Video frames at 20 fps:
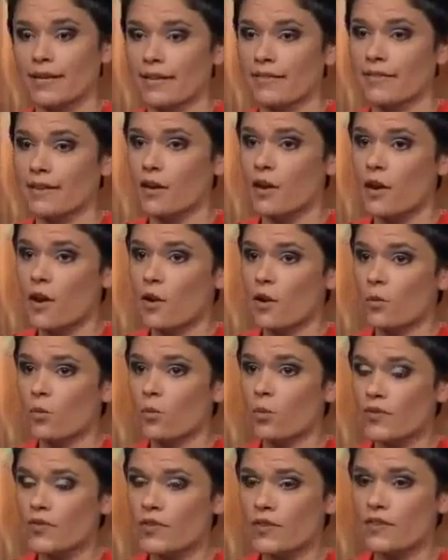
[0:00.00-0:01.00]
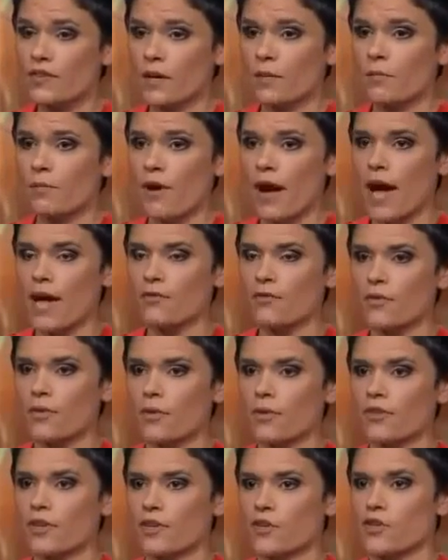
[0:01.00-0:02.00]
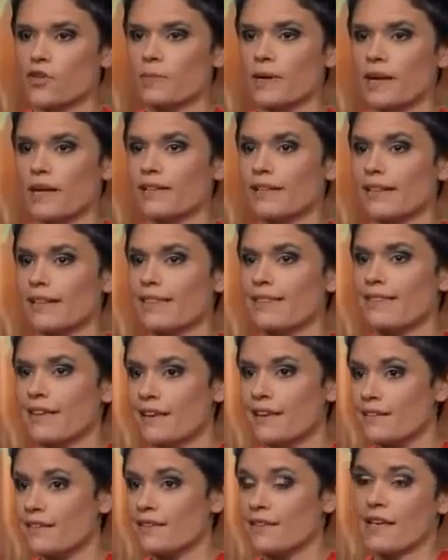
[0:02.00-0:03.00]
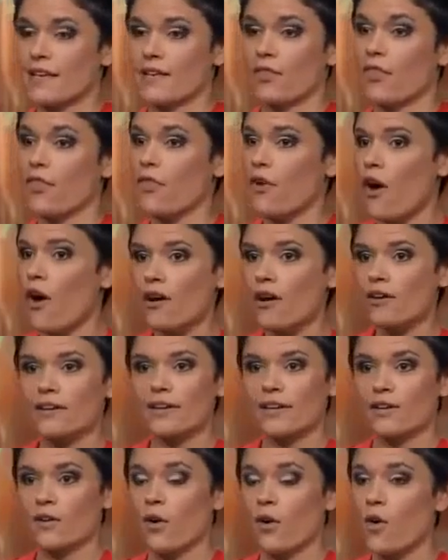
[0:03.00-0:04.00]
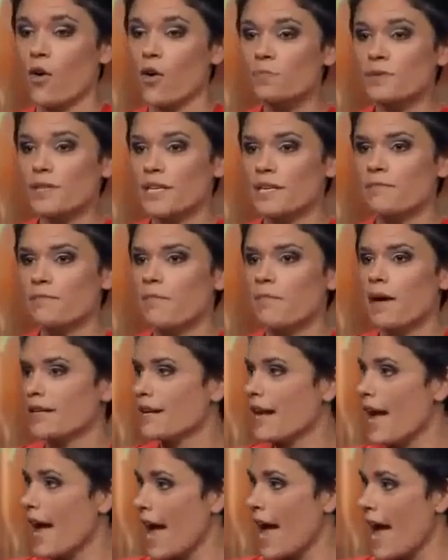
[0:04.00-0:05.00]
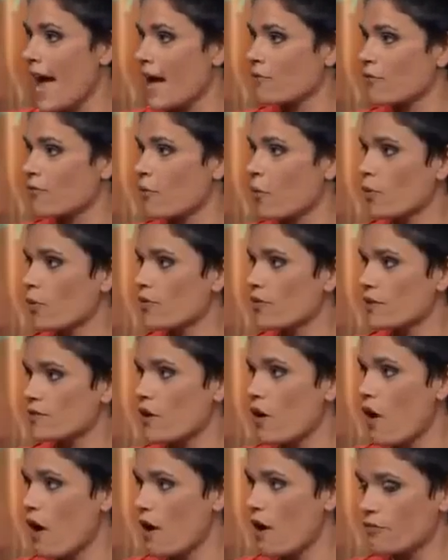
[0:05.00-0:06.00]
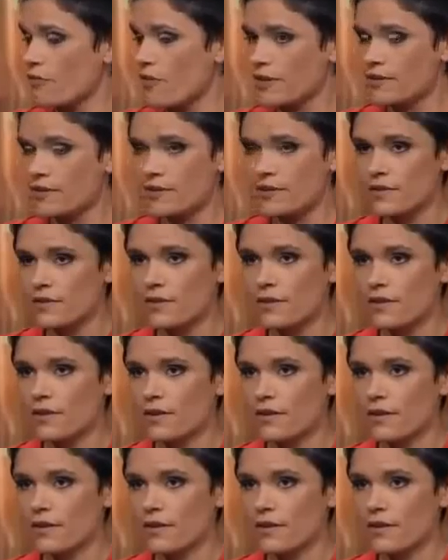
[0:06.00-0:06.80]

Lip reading: And I think with the Sam Bradford that Chip Kelly thinks and thought and hoped he might have for this offense,